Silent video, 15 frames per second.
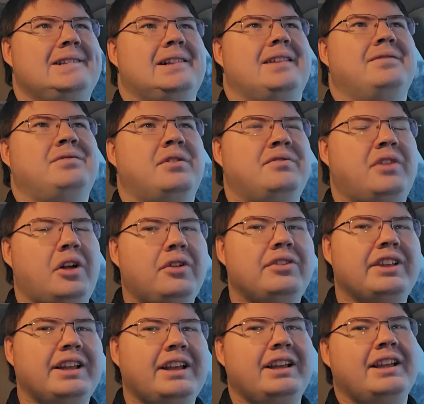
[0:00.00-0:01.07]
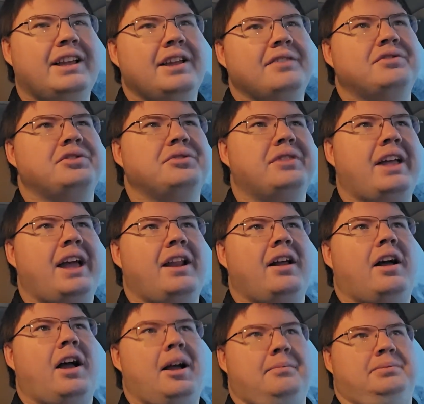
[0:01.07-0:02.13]
Vivaldi gives you that
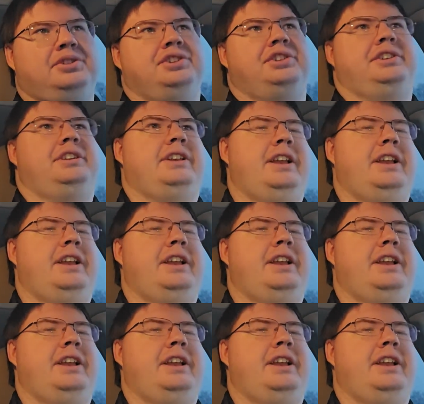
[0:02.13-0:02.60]
option.